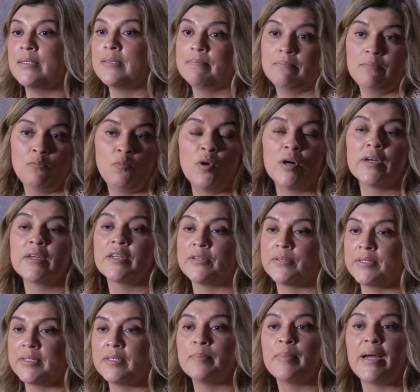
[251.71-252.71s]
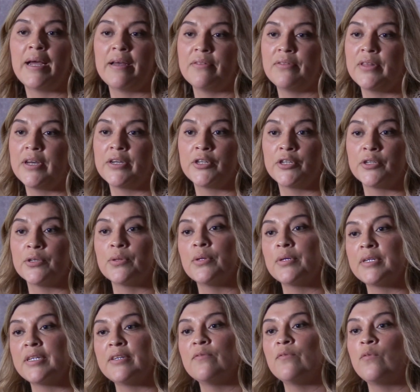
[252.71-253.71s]
what career path that you're
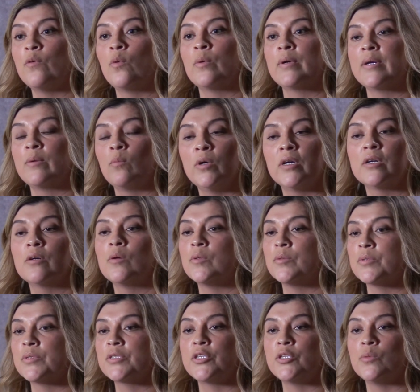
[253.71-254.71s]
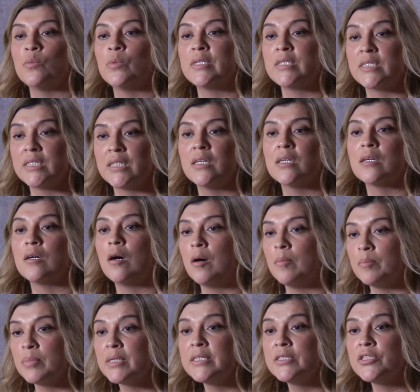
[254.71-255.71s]
looking for and what goals you want to
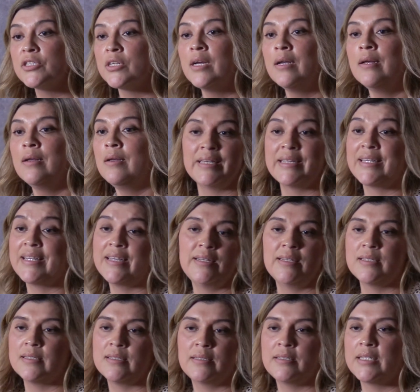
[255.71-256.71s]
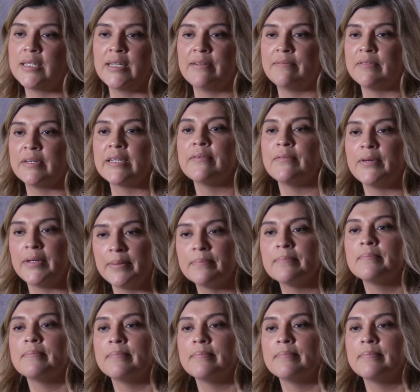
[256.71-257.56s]
accomplish. The key is to never give up.